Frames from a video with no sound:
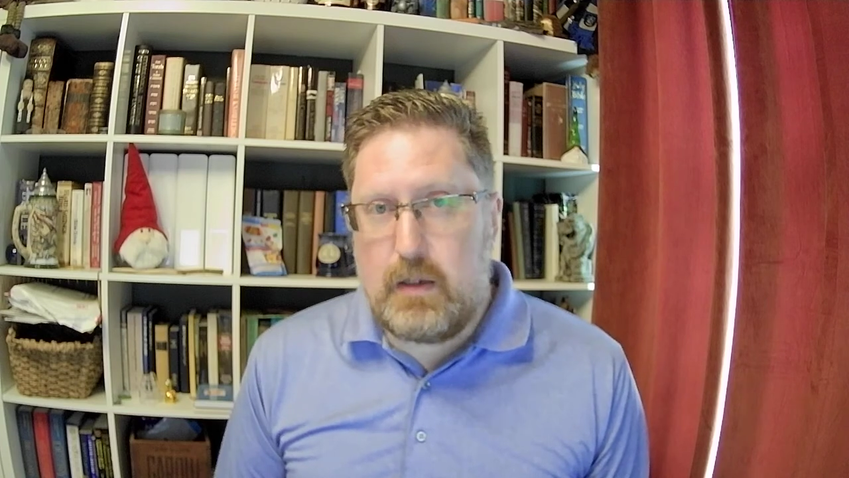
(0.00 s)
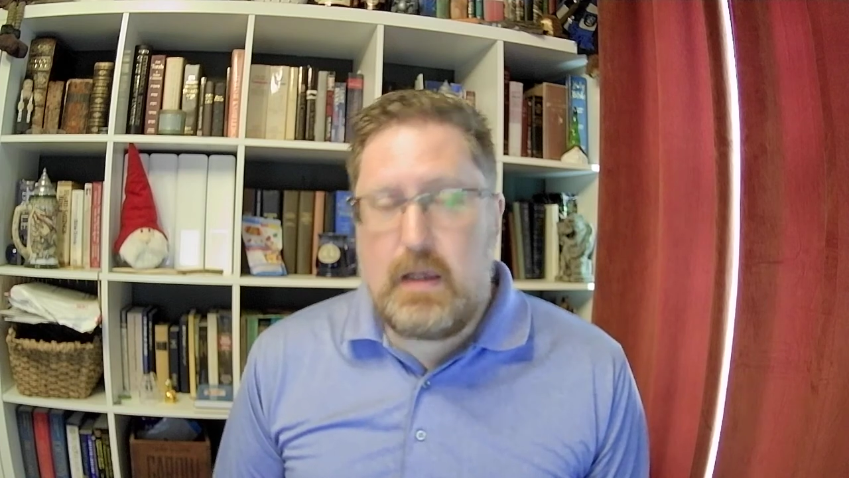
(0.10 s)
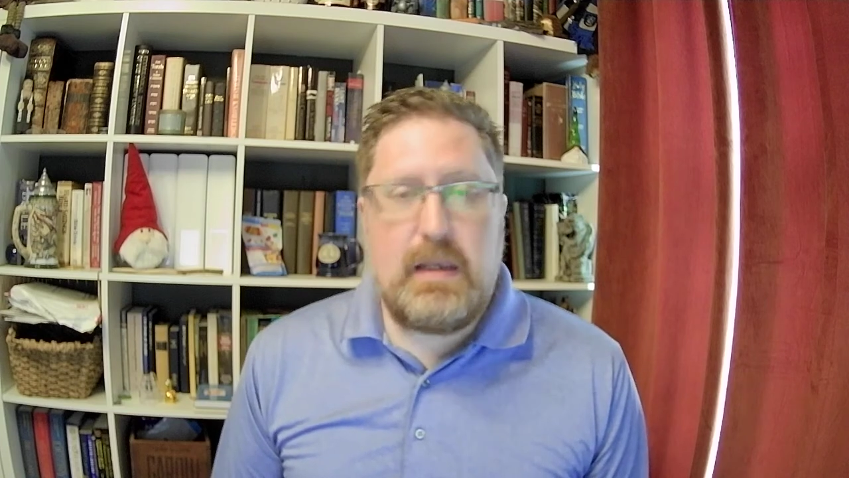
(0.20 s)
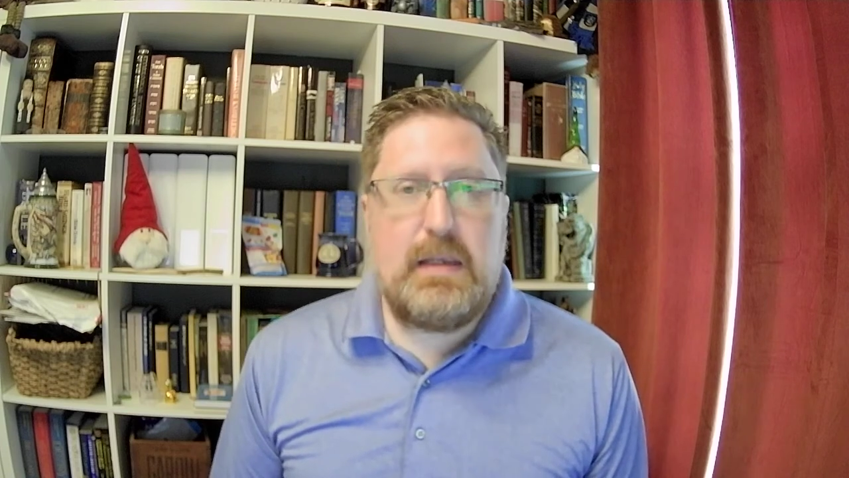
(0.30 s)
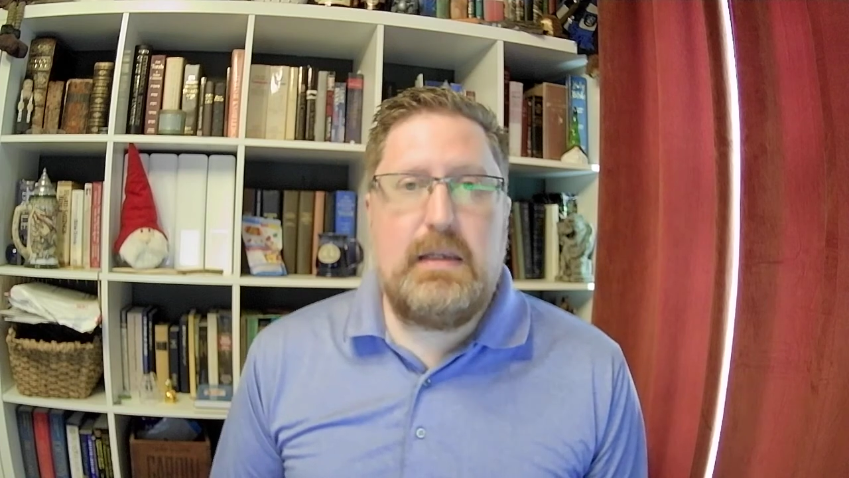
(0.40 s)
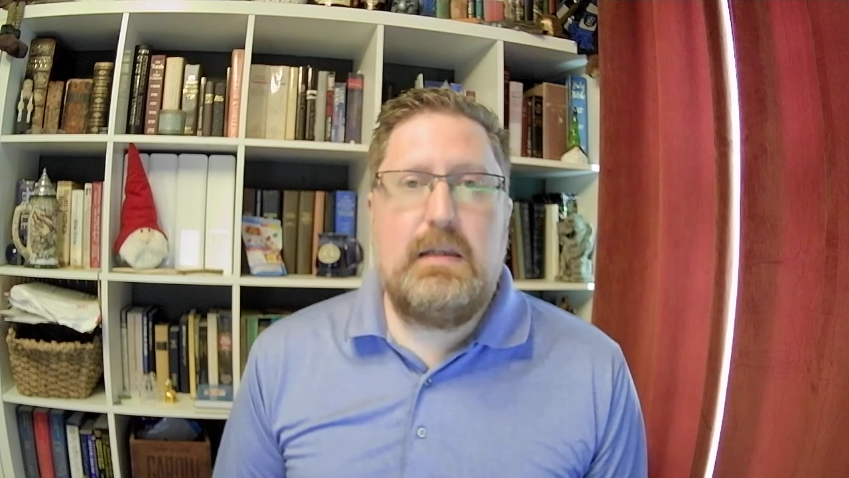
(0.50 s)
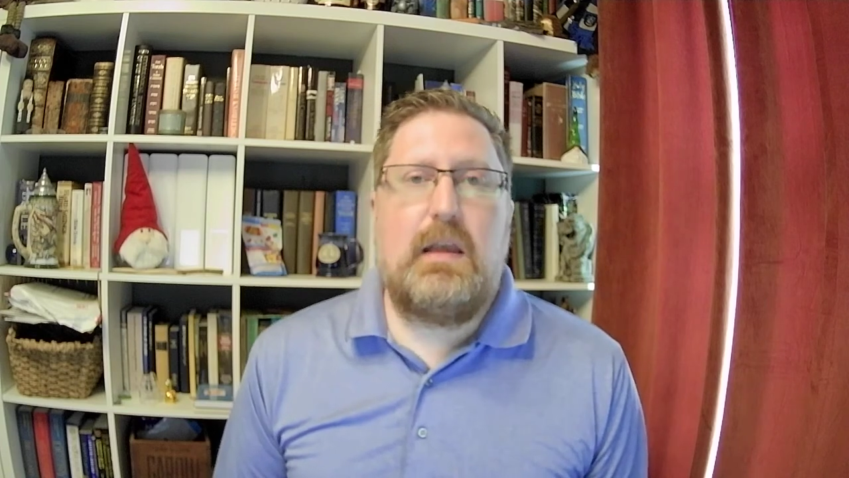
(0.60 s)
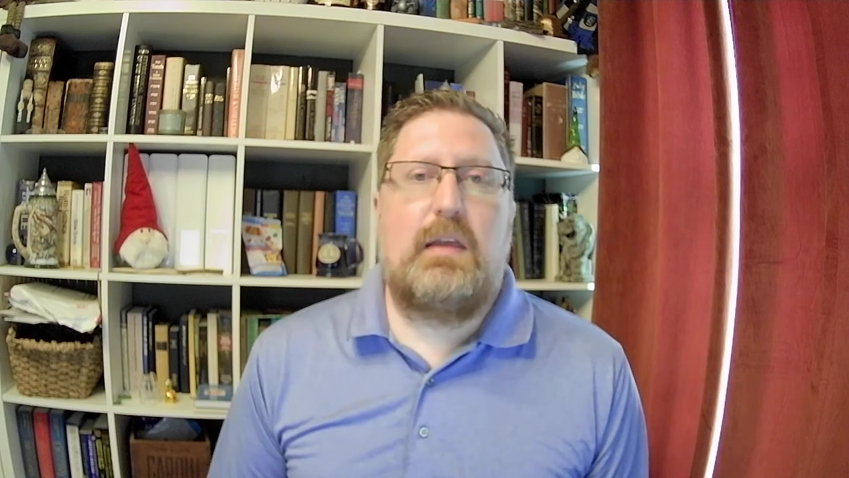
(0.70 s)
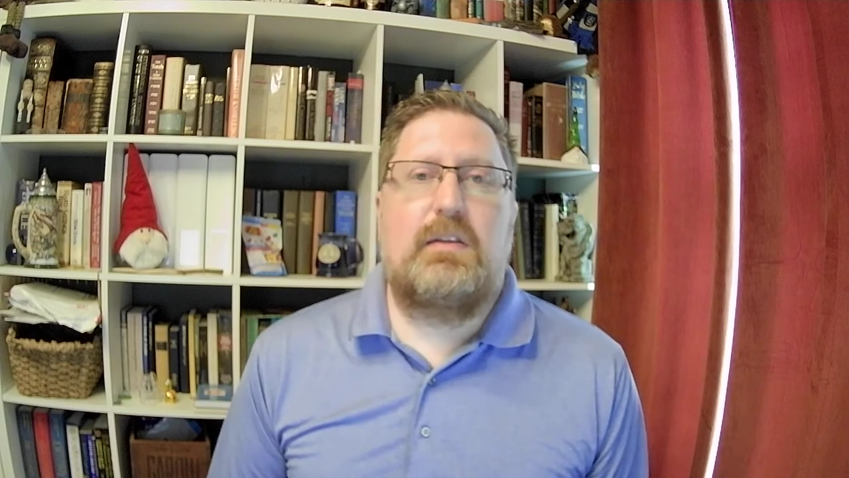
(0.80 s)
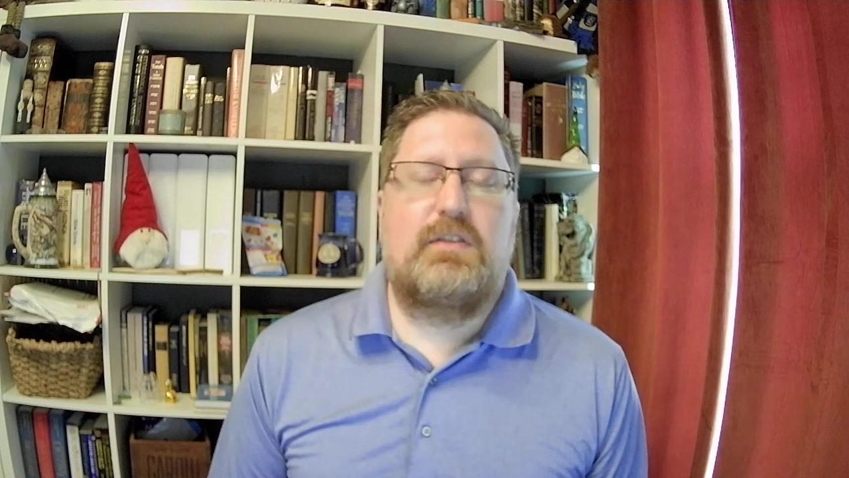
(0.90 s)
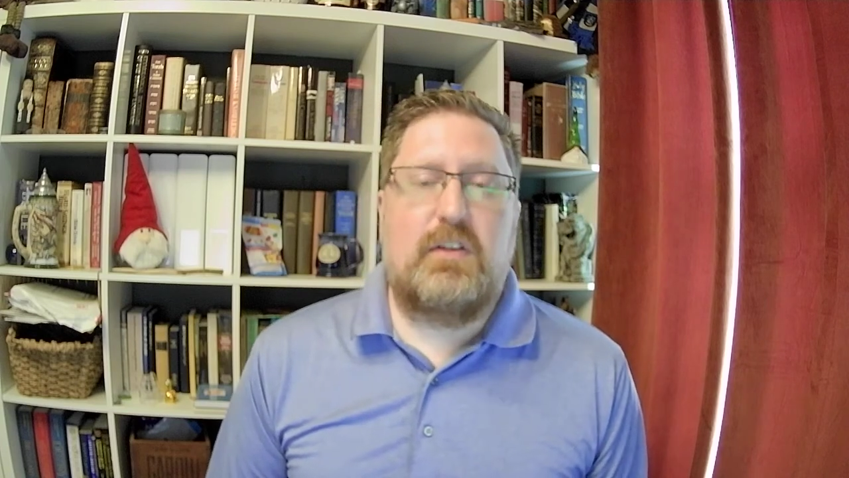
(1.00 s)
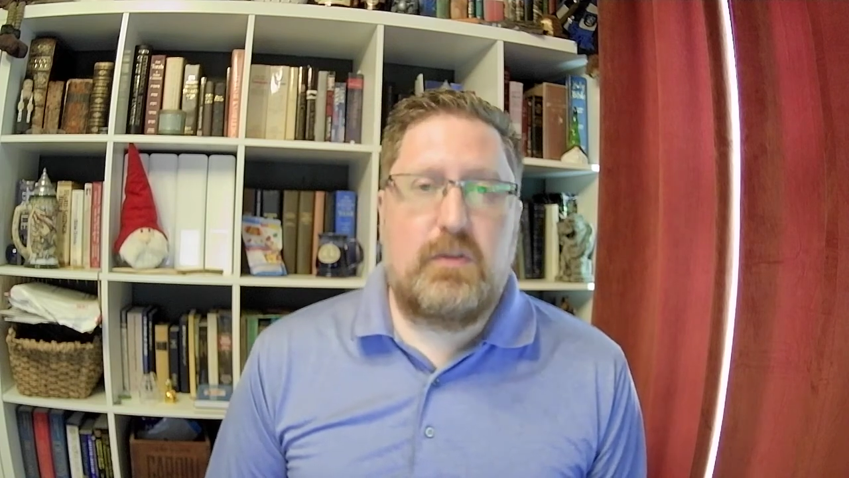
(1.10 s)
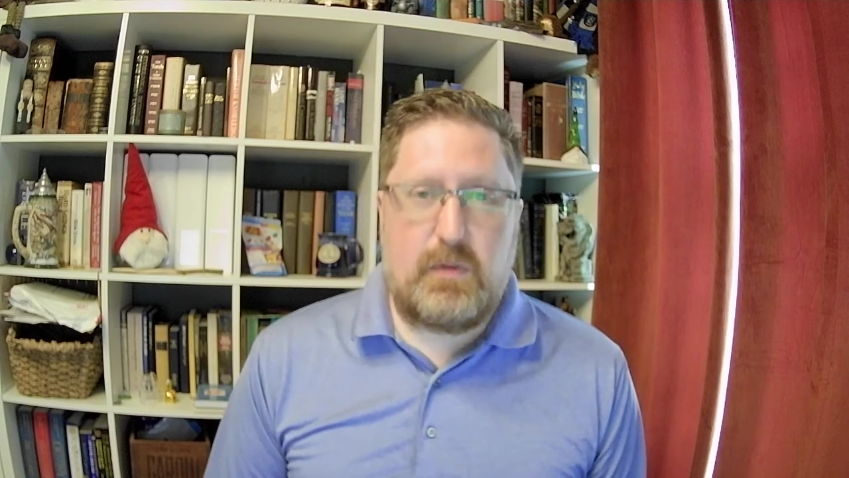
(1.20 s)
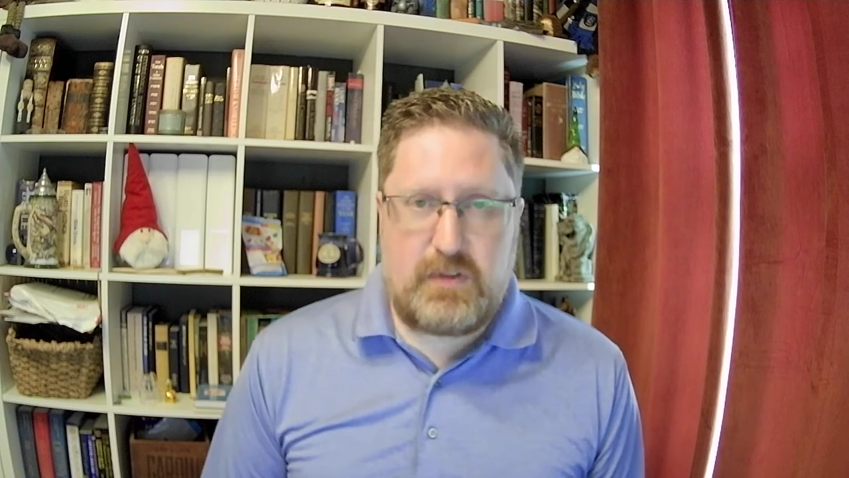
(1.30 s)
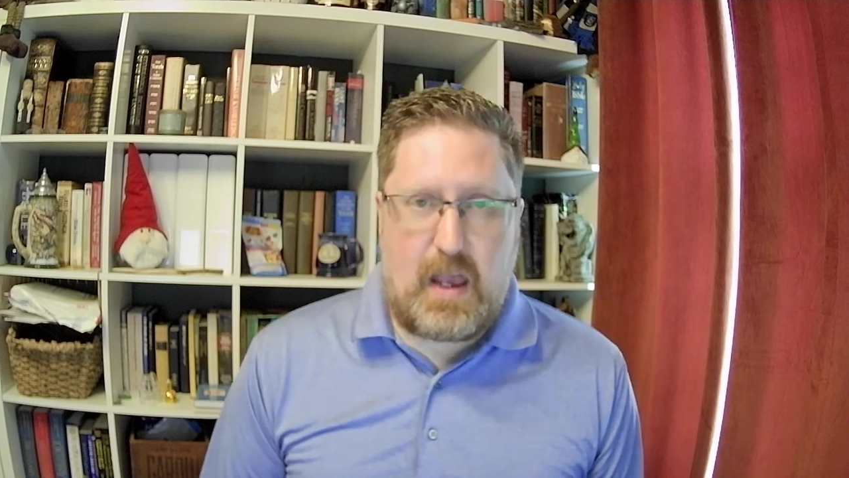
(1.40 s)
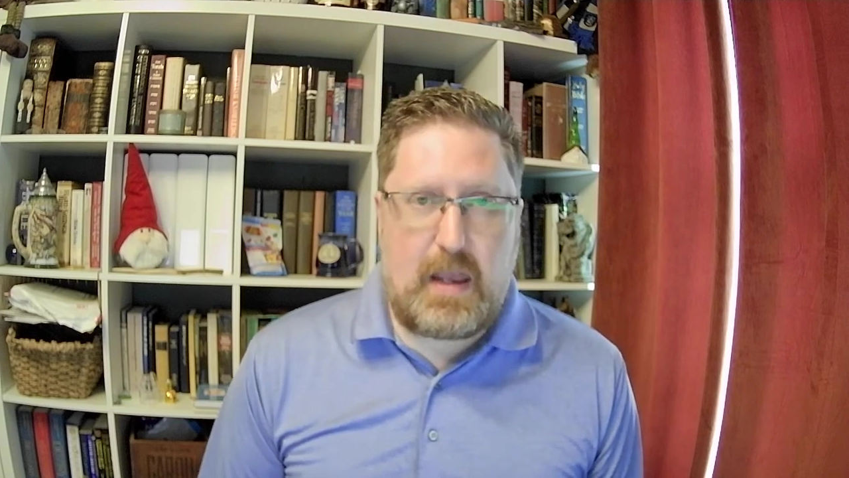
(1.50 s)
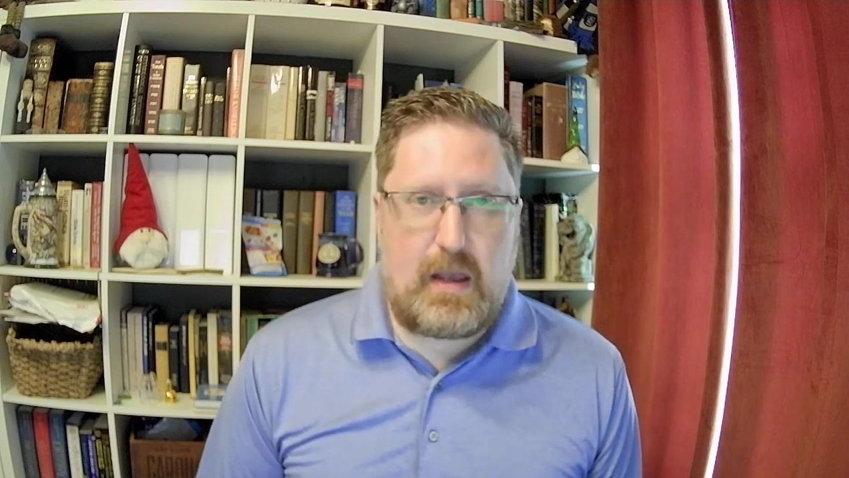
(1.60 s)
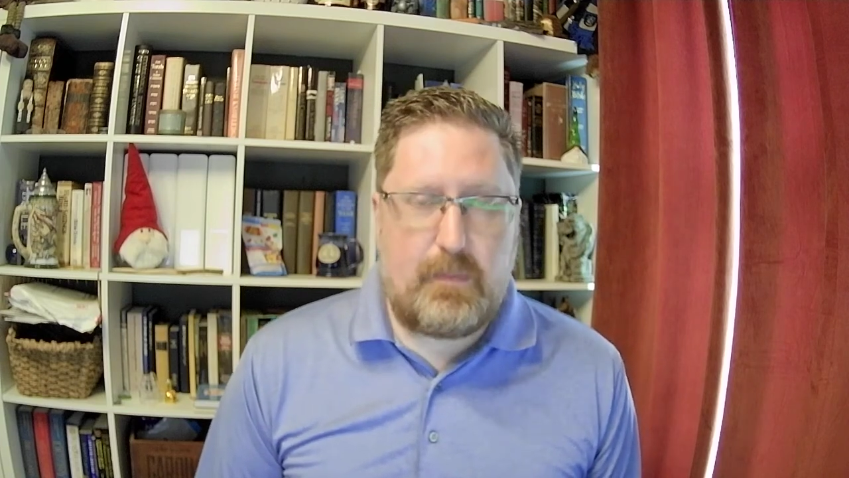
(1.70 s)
he and the sons of Mosiah.